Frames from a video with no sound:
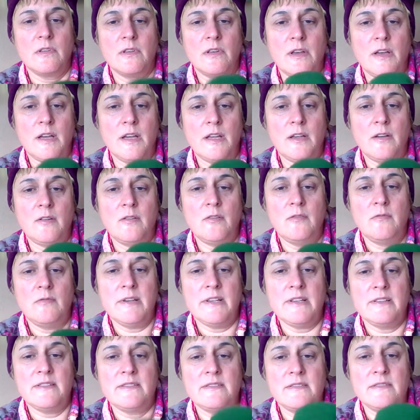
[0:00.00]
I
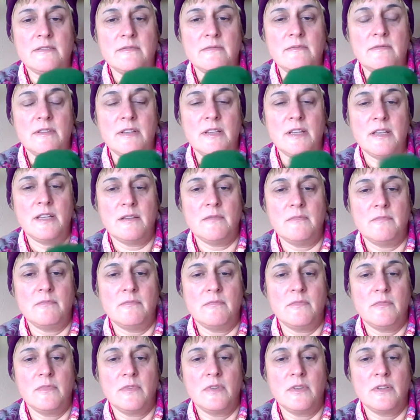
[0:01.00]
always
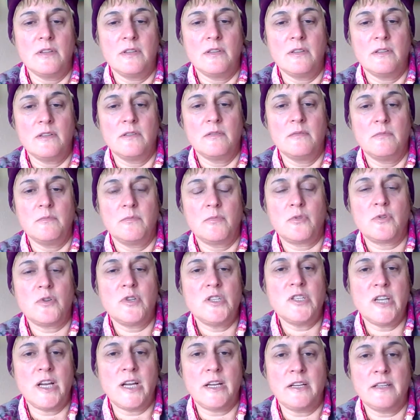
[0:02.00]

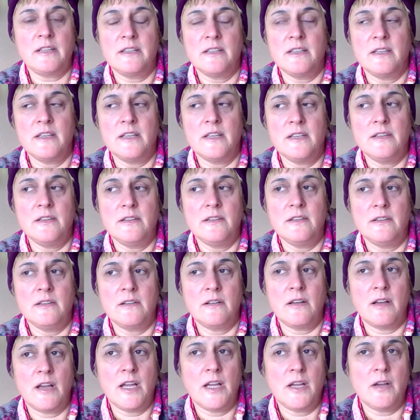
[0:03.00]
projected,
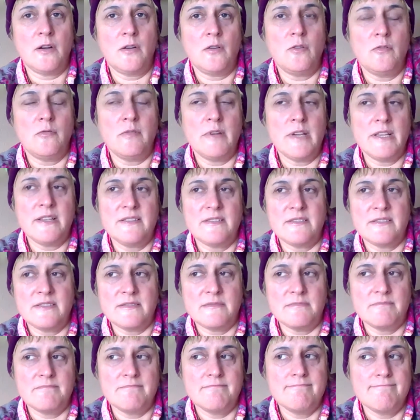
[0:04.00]
I
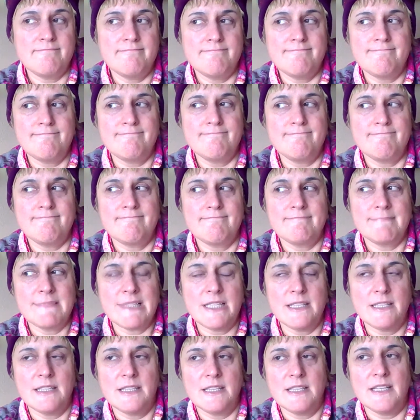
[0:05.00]
always
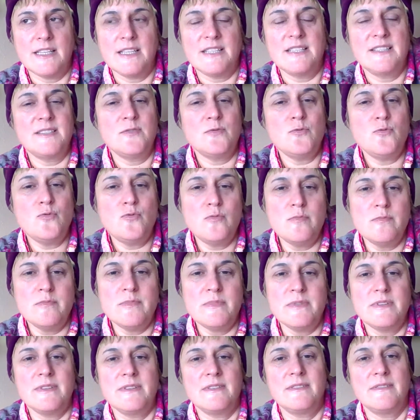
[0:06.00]

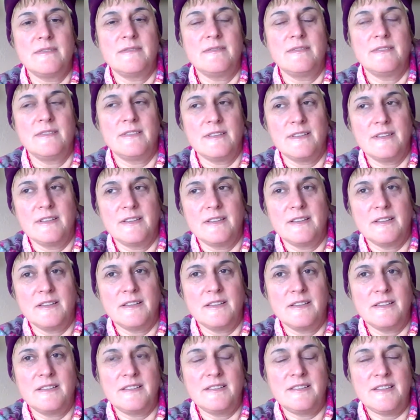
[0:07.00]
assumed
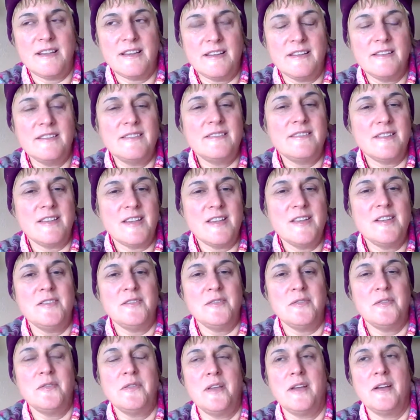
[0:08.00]
things
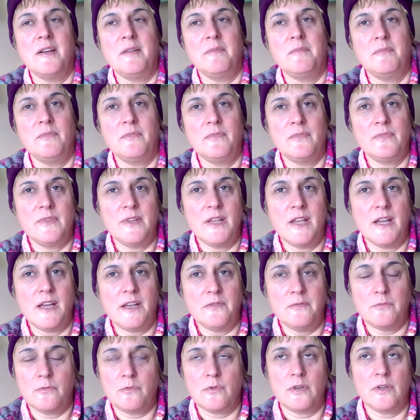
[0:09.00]
into them that
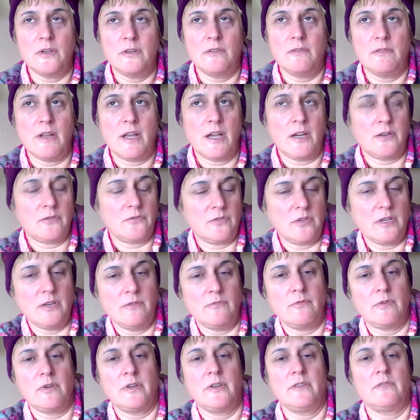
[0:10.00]
weren't
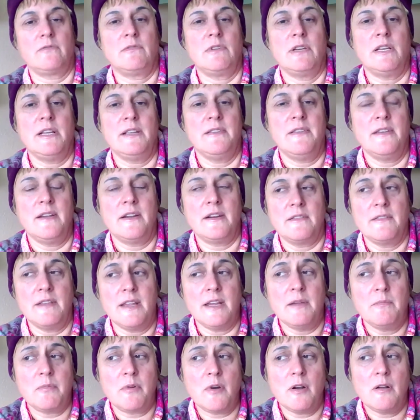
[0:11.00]
really there.
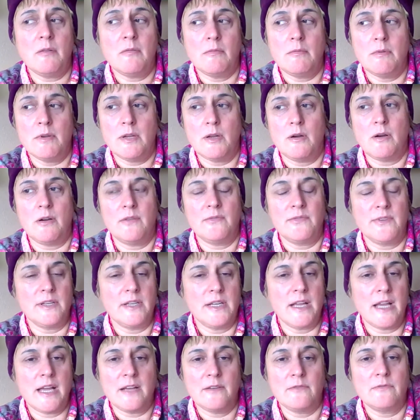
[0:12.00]
They probably often
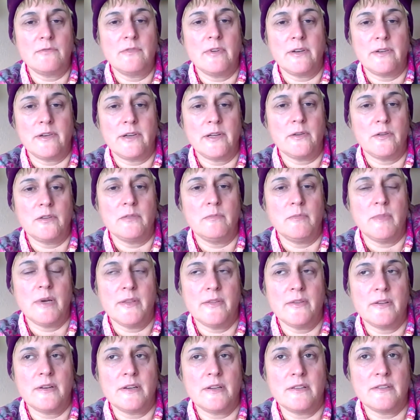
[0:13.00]
had very good
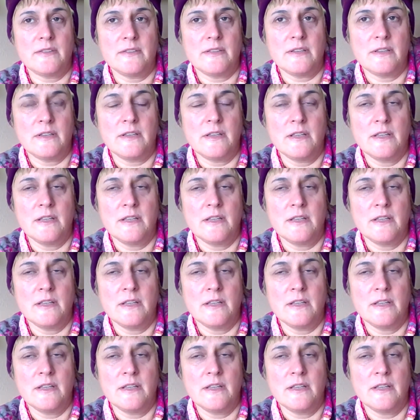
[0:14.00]
mothers and